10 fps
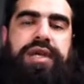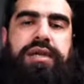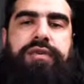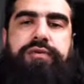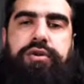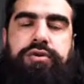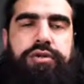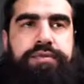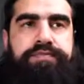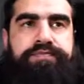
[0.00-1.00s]
Like if you go
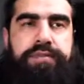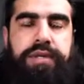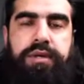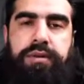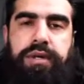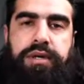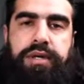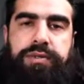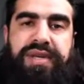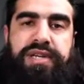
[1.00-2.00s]
to
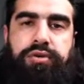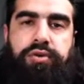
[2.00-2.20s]
Speaker's